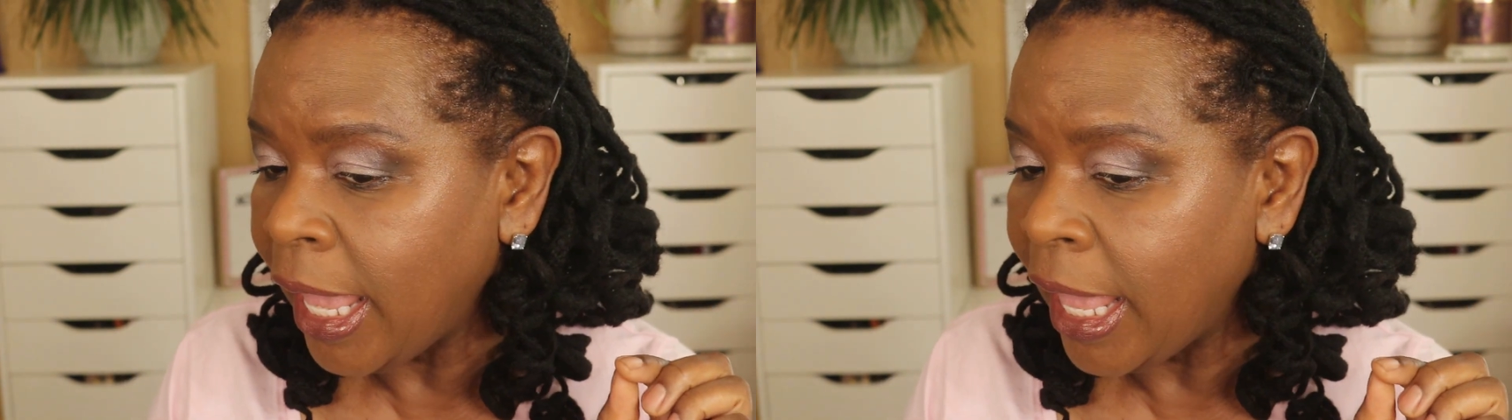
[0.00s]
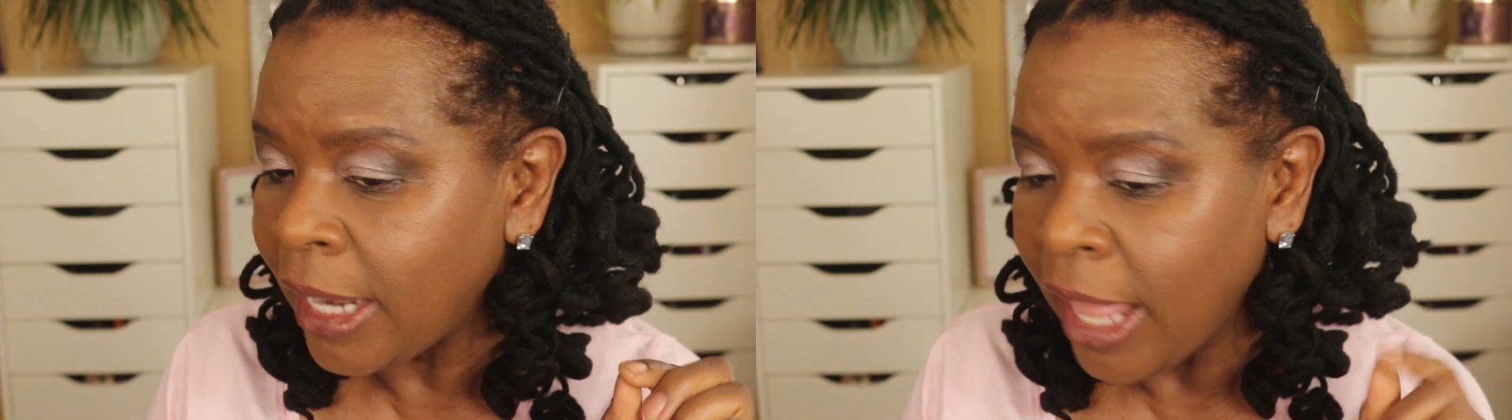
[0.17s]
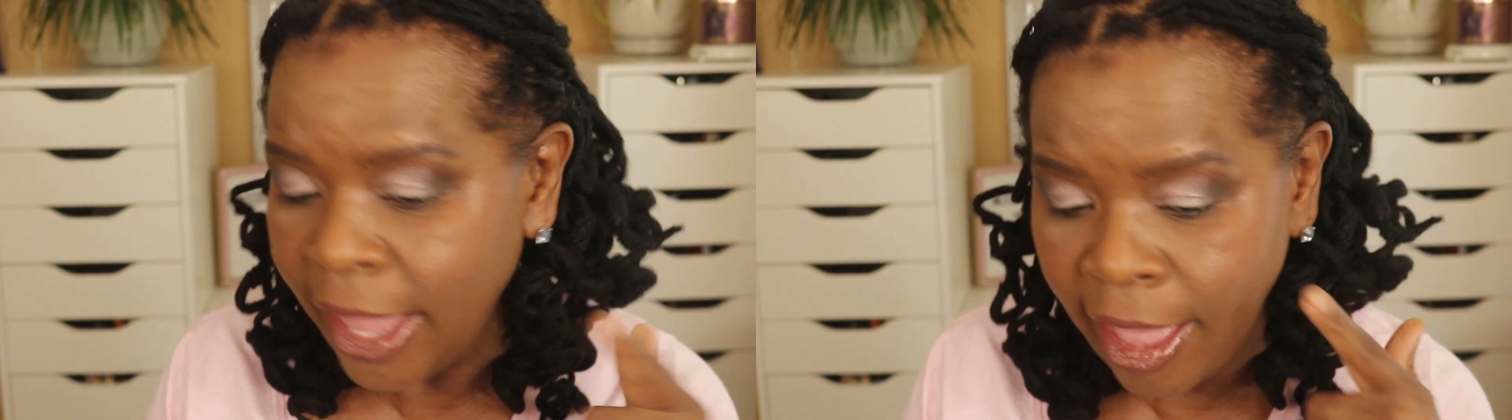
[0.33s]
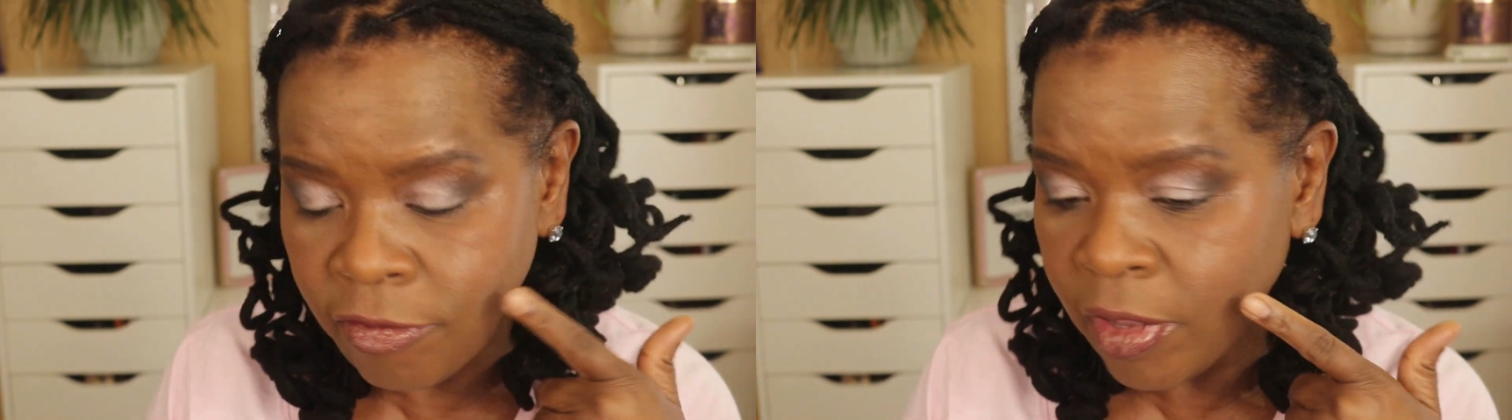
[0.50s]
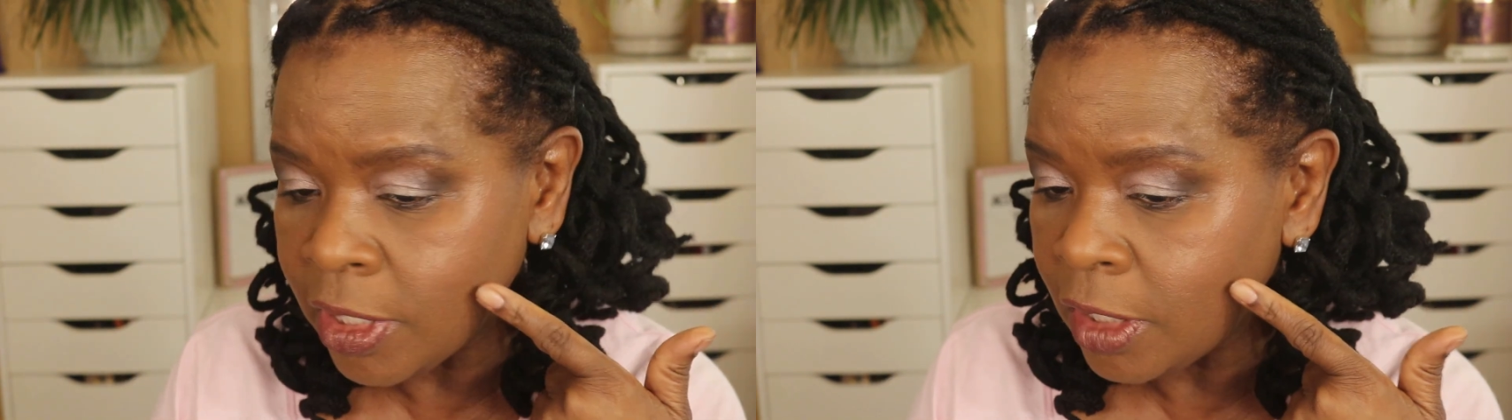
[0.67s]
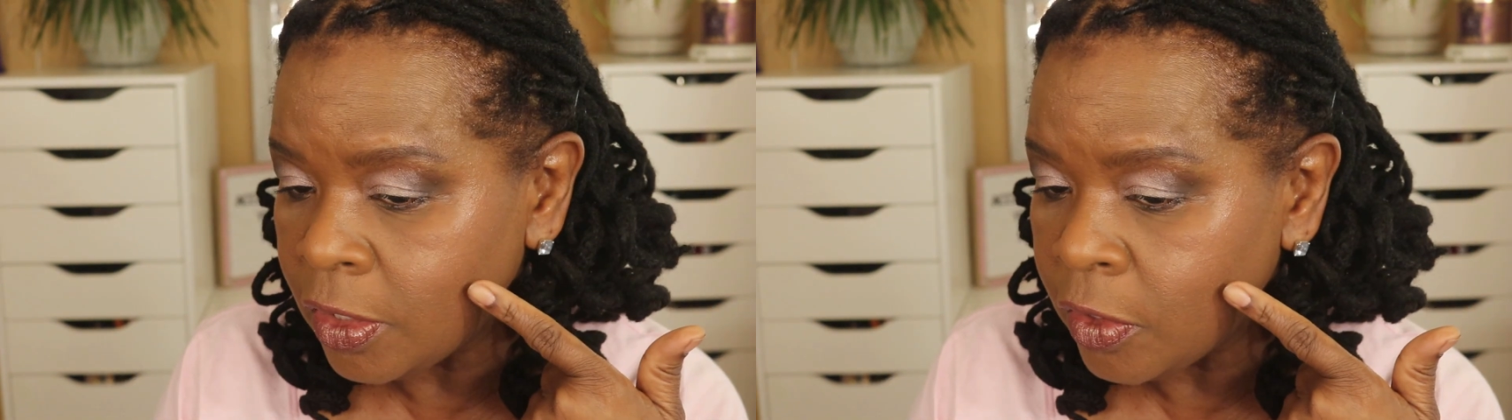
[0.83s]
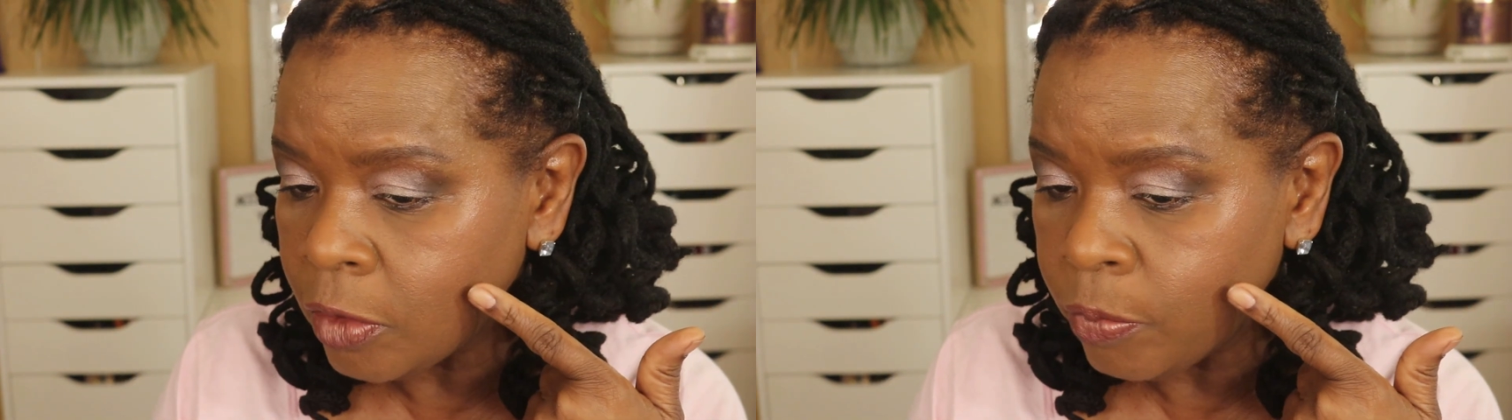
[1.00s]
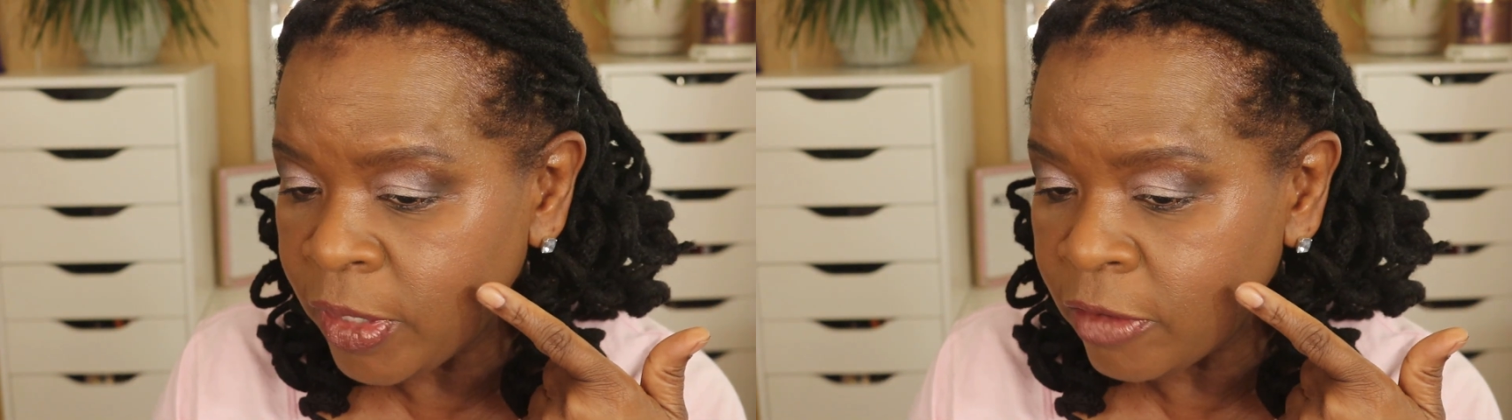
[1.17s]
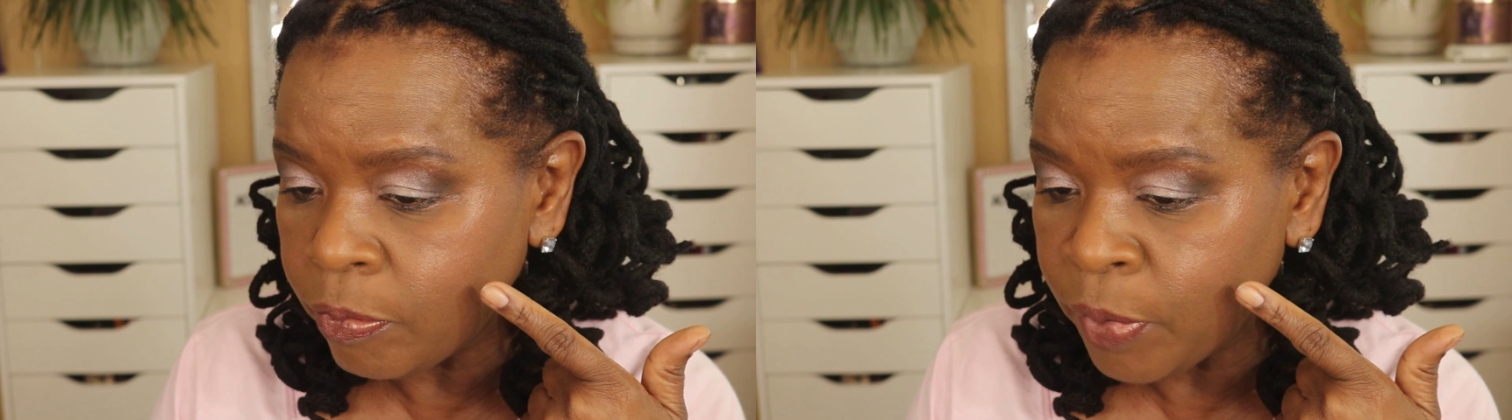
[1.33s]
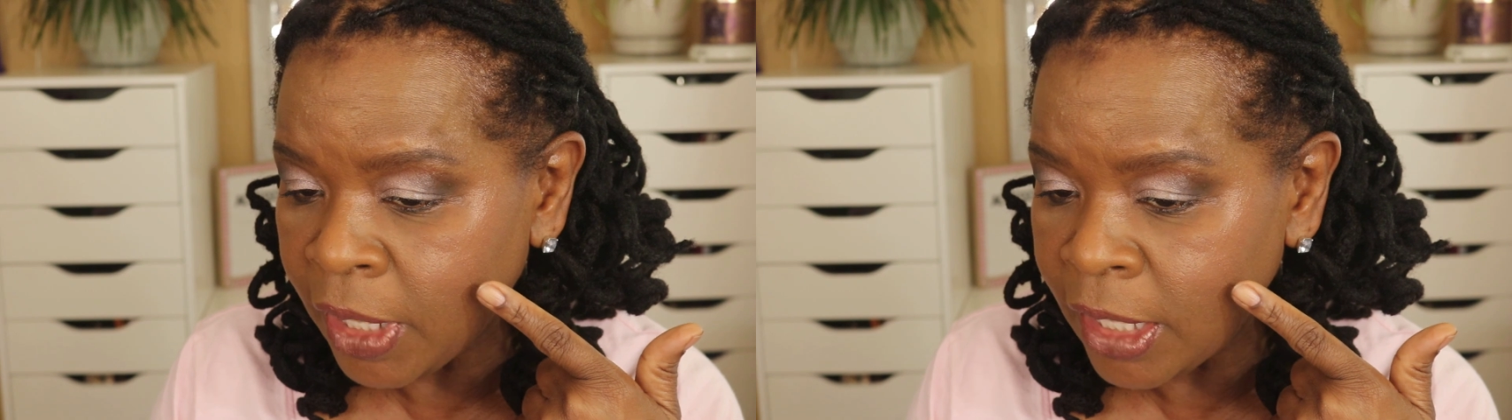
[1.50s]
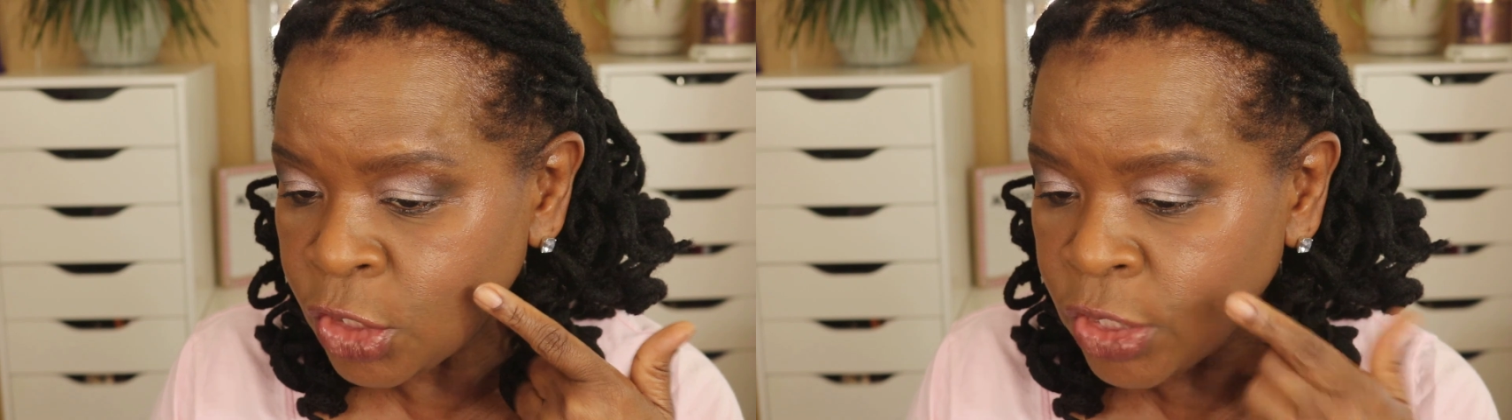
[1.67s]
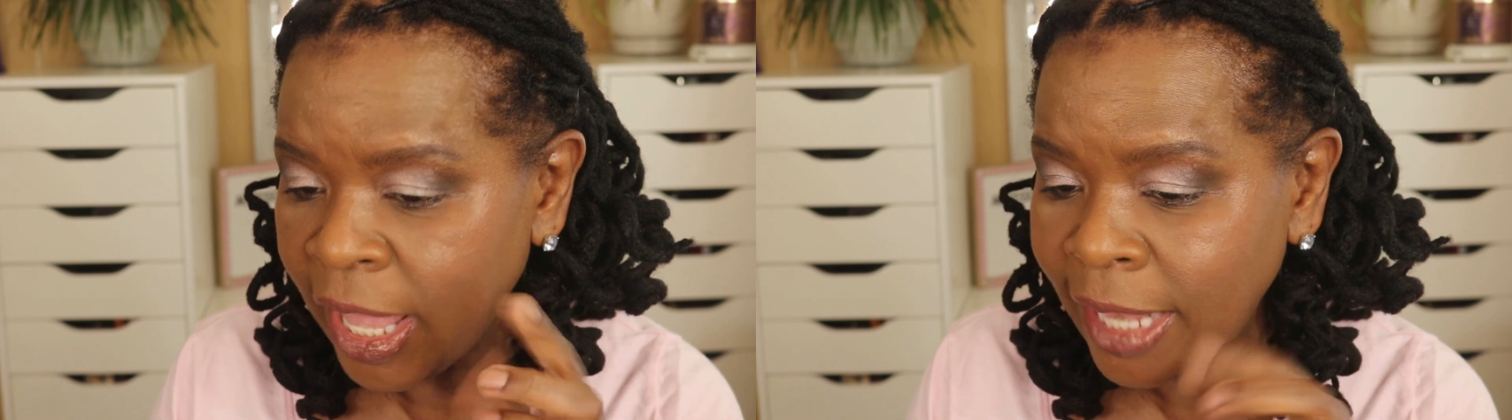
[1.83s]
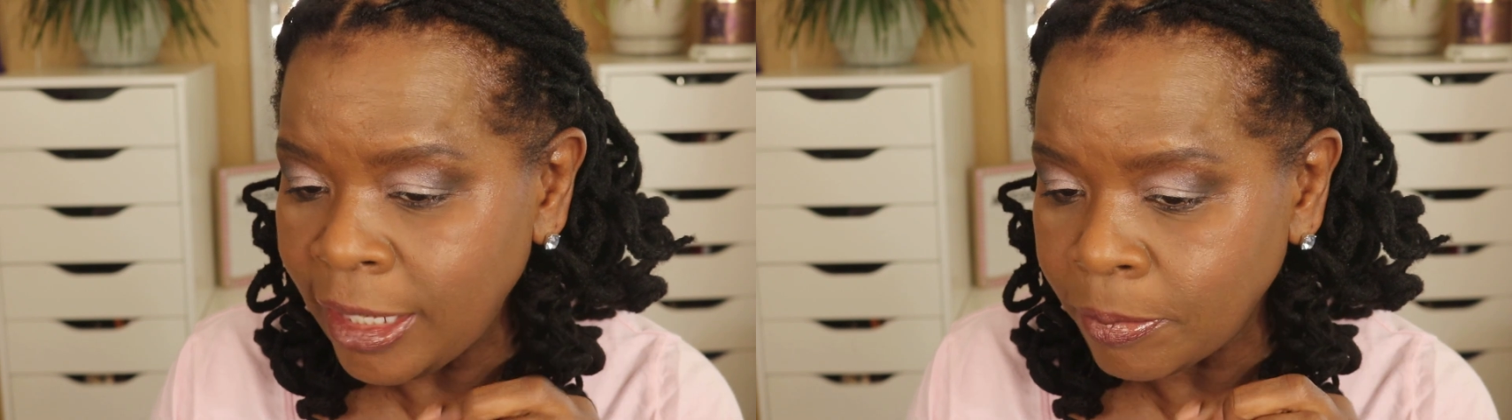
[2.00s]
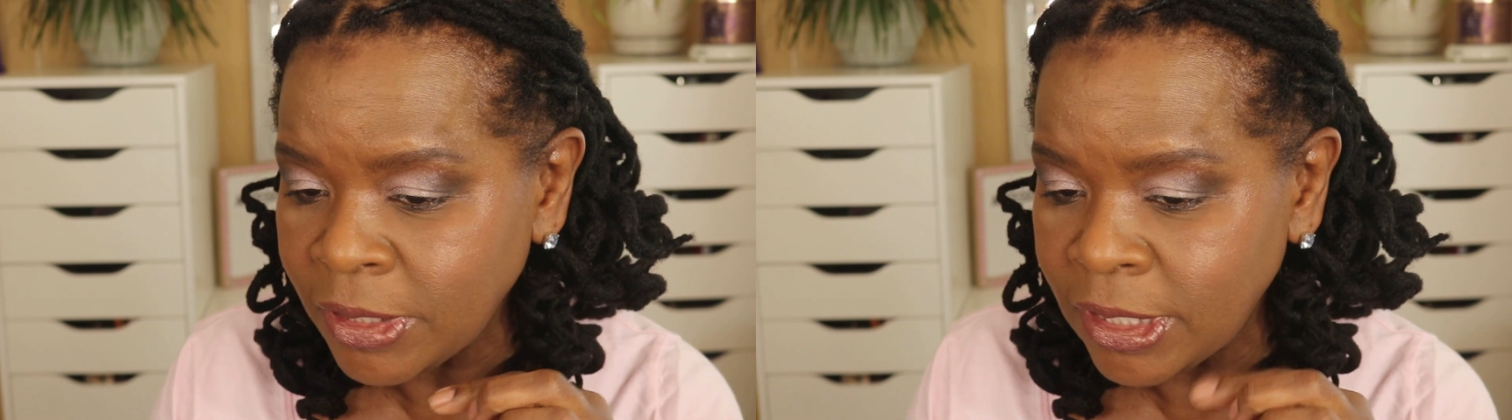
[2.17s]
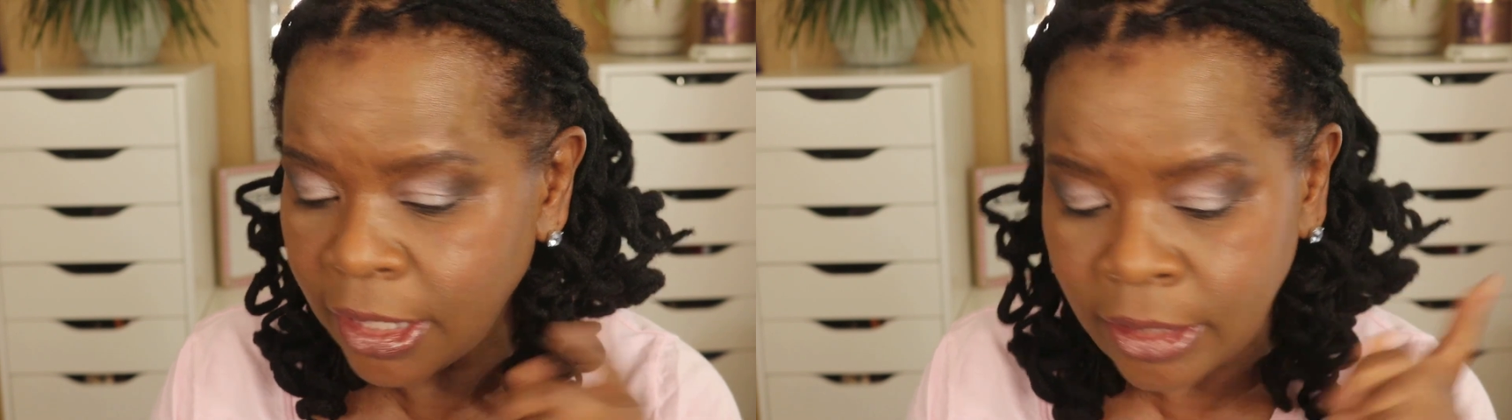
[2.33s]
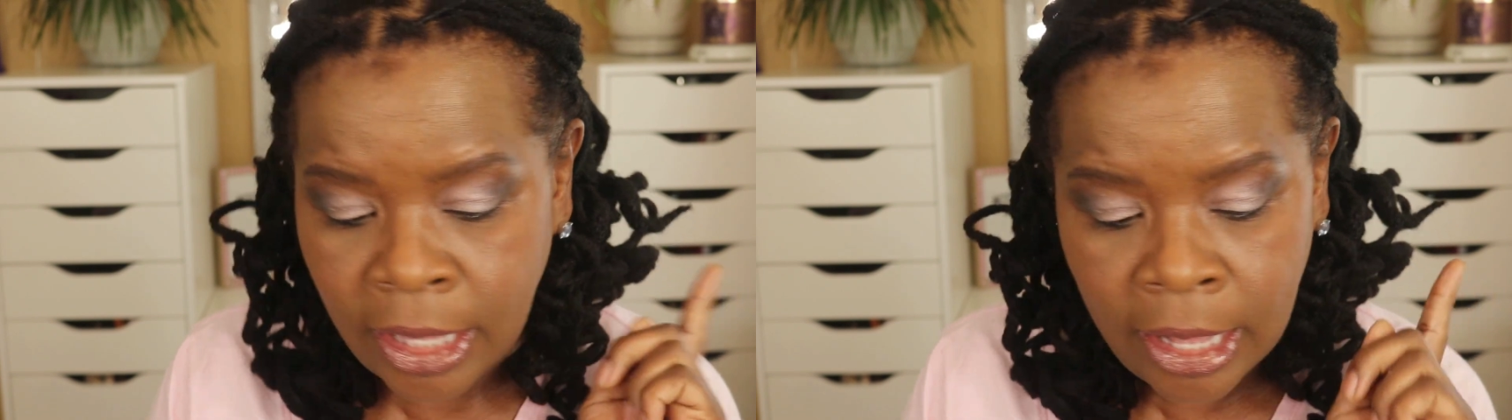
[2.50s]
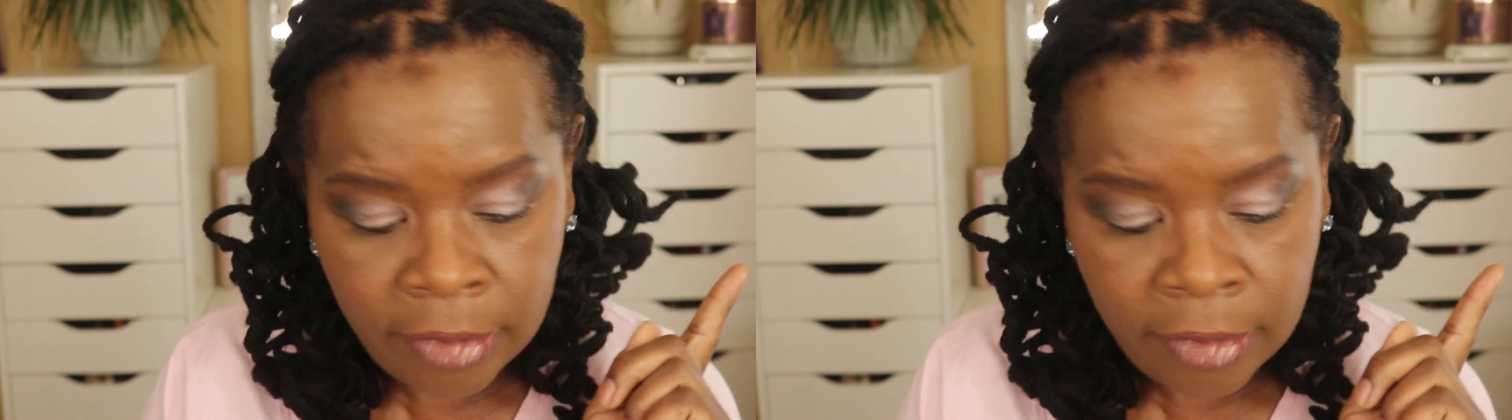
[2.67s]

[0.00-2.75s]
and I have on a little bit of blush and lipstick.